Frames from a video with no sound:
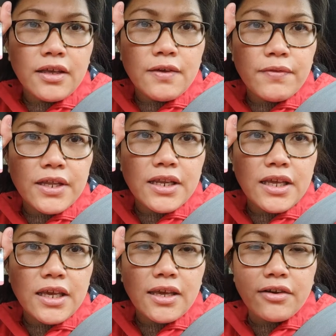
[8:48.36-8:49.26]
given
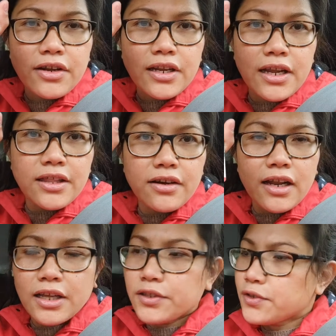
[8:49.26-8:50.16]
here in the
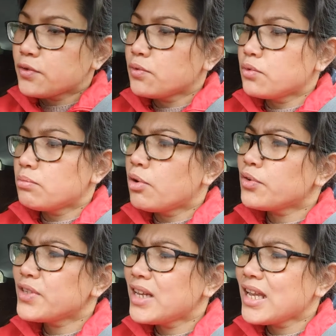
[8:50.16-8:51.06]
Netherlands to
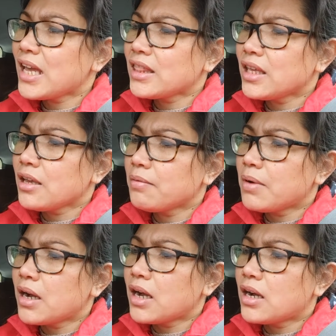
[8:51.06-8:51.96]
mostly, I think,
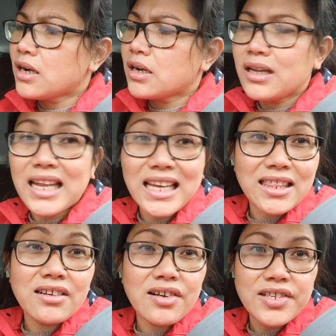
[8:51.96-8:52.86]
mga lahat
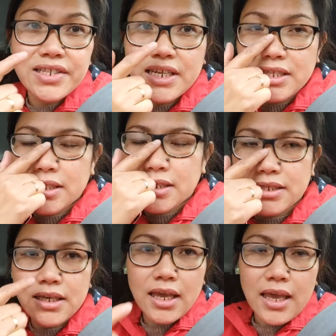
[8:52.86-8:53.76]
ng residents.
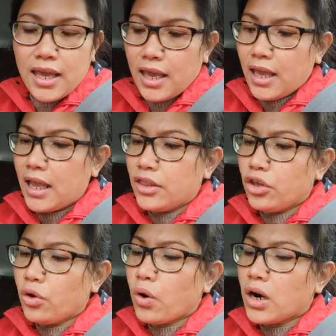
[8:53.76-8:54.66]
And
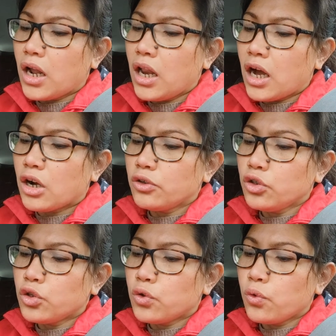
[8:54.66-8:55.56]
you are
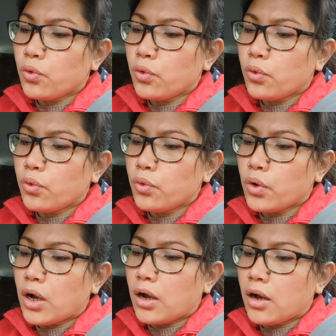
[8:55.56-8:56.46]
allowed
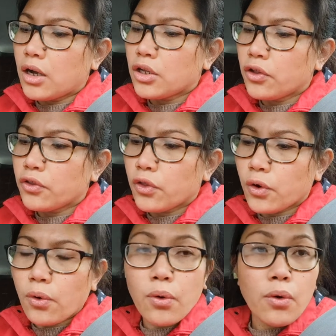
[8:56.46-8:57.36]
to
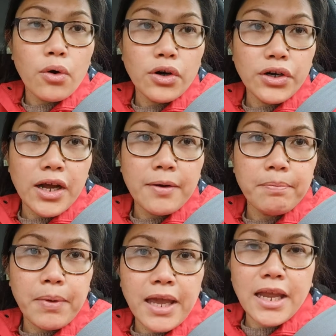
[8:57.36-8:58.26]
throw or
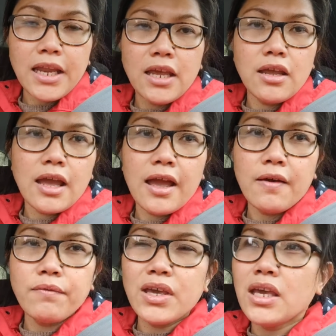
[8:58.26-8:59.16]
dump any
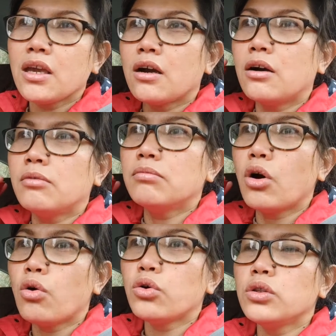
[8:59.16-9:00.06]
heavy
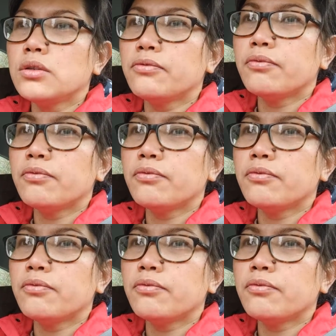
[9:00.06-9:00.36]
old...